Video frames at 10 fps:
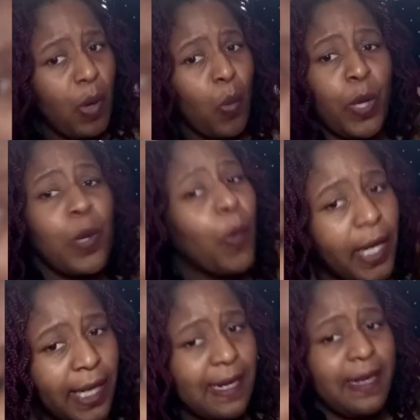we
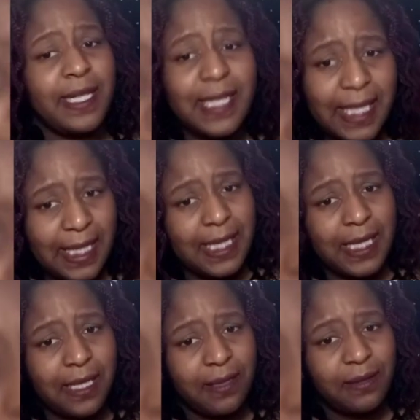working out here,
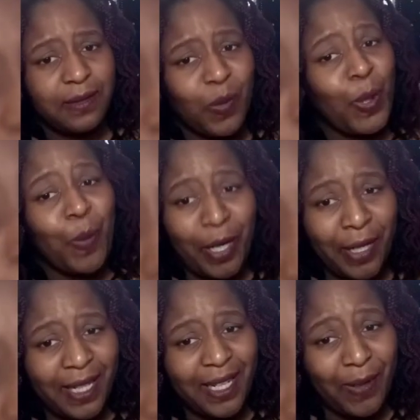sis. We
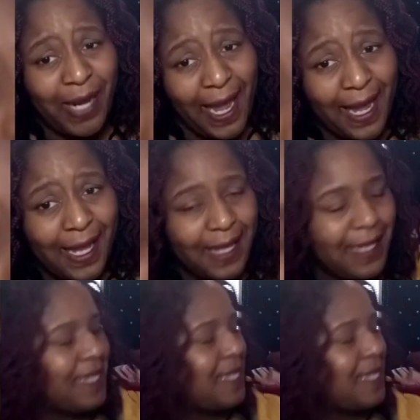working, okay?